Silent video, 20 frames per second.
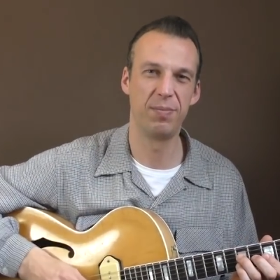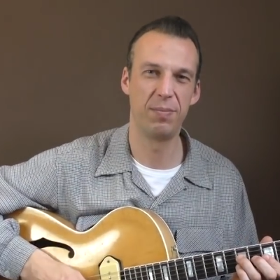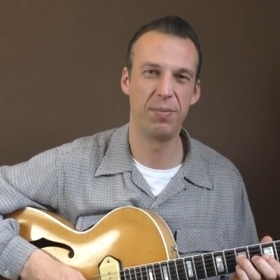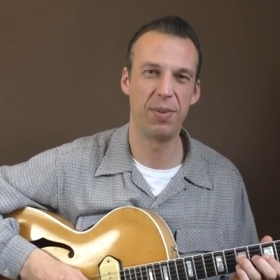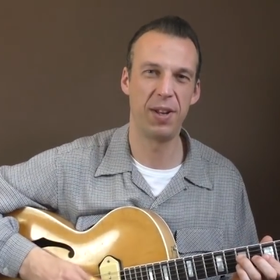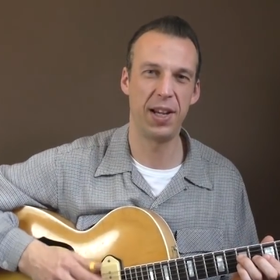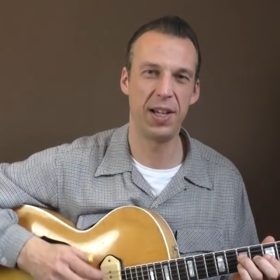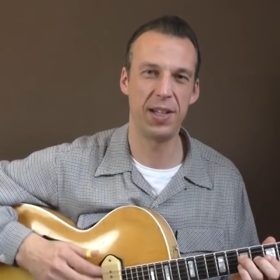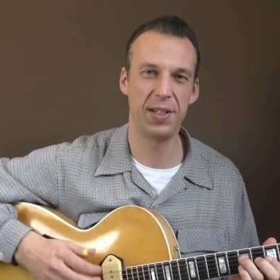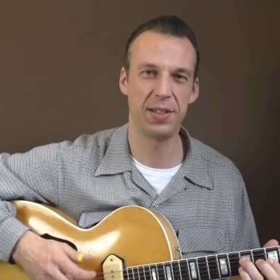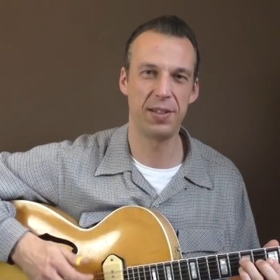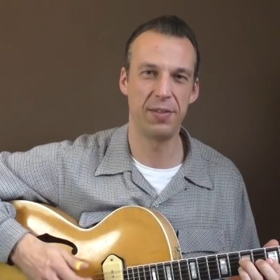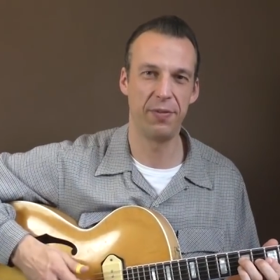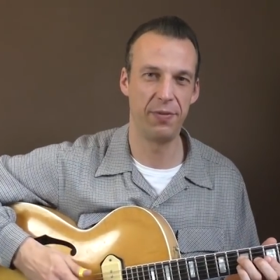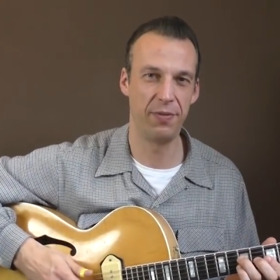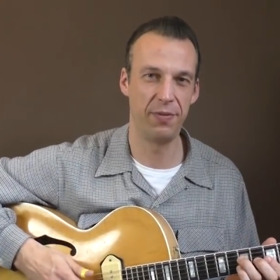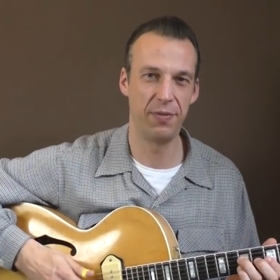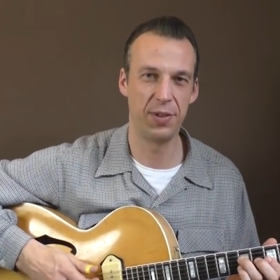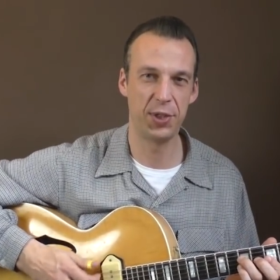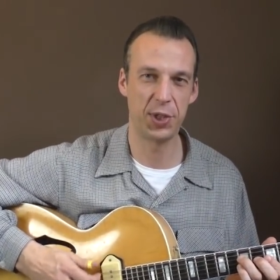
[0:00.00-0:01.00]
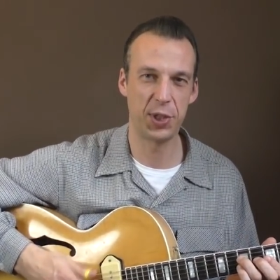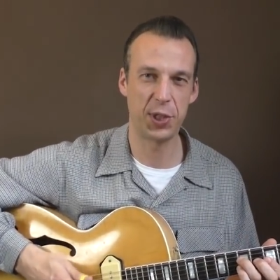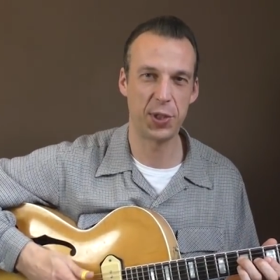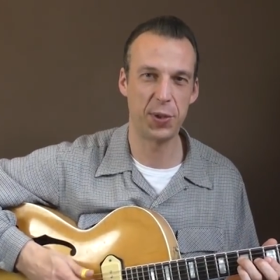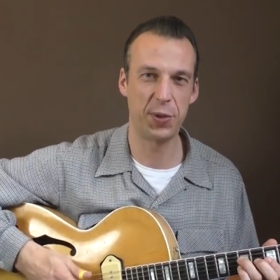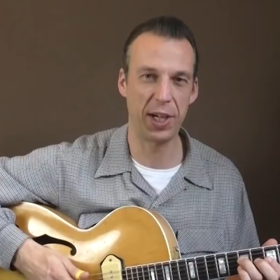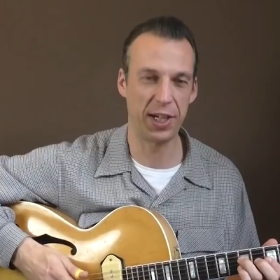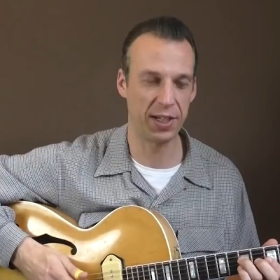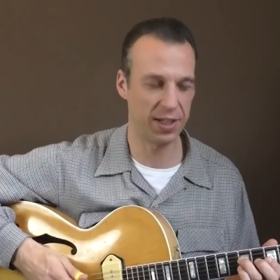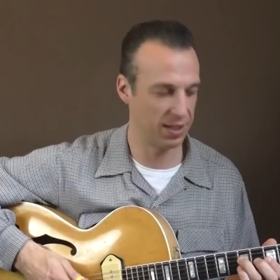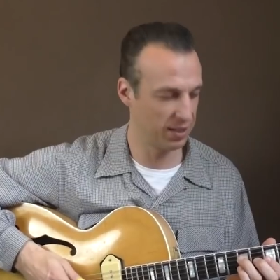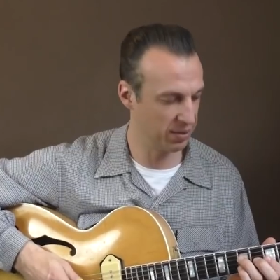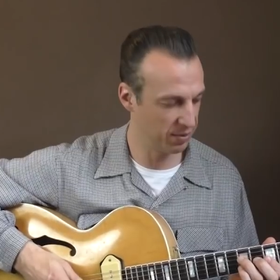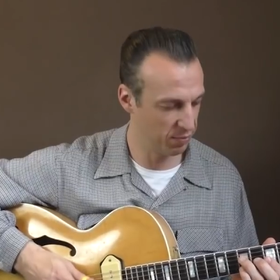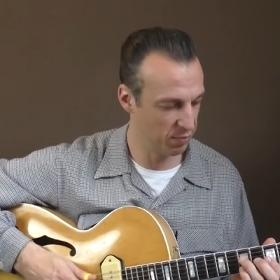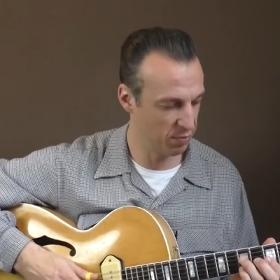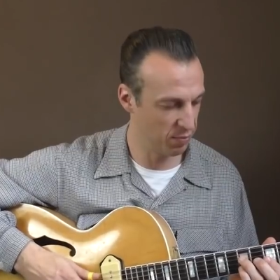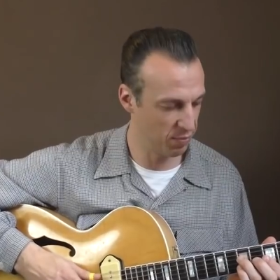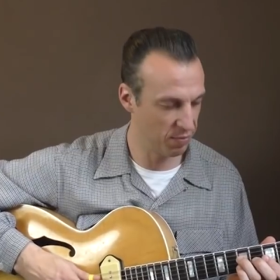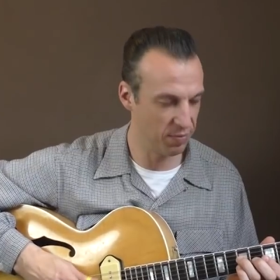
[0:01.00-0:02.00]
plays a strict
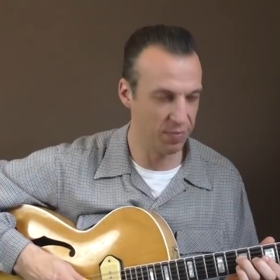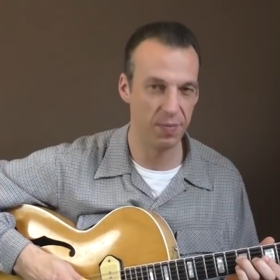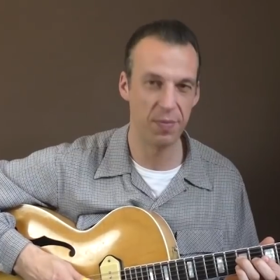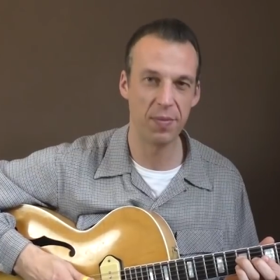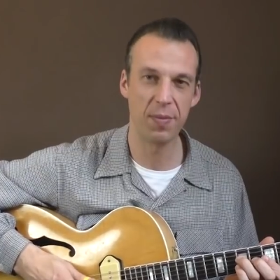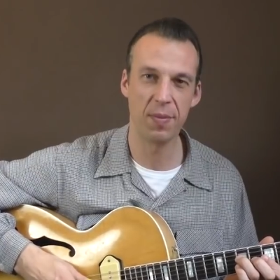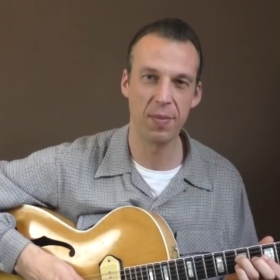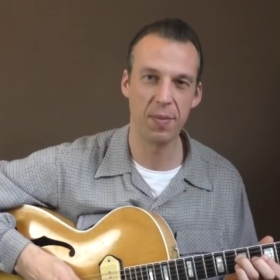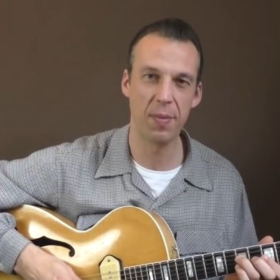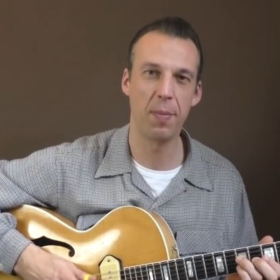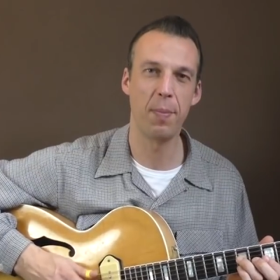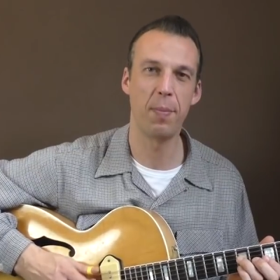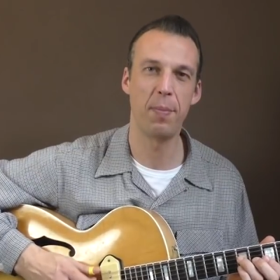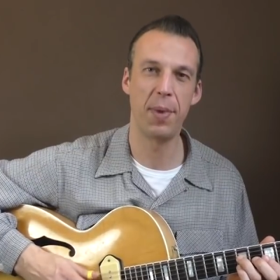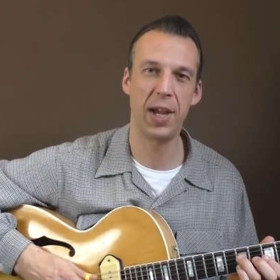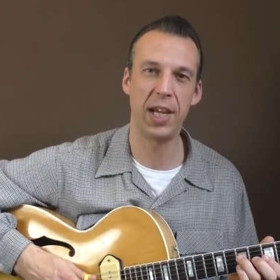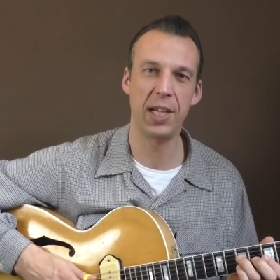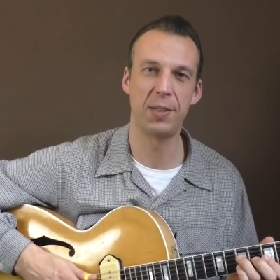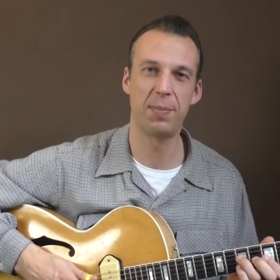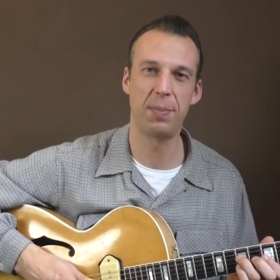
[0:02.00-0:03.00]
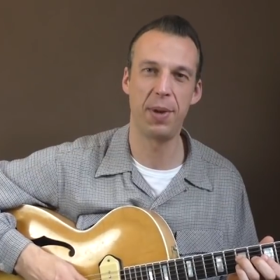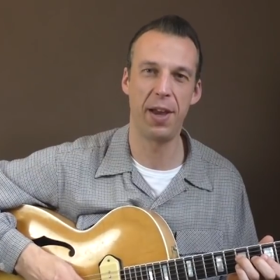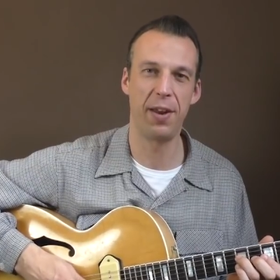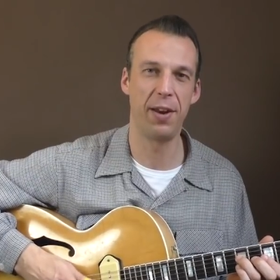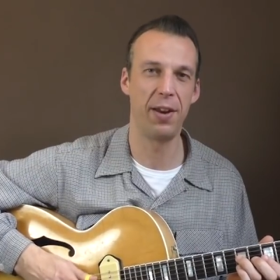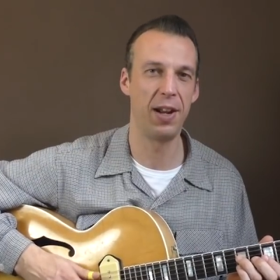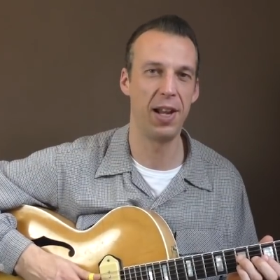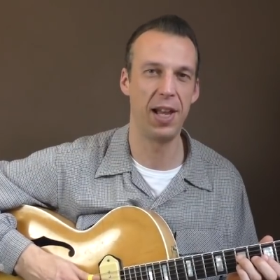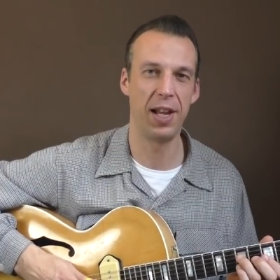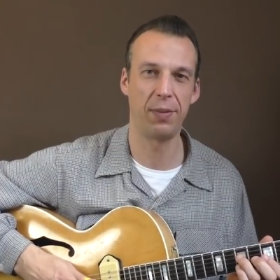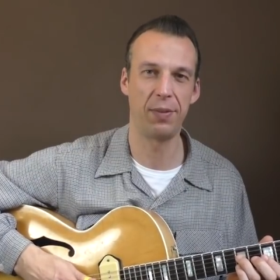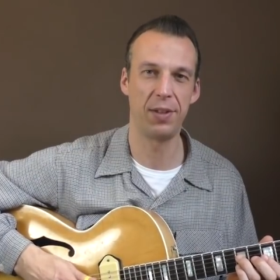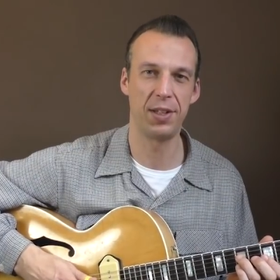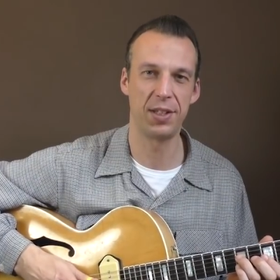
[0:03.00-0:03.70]
bass pattern like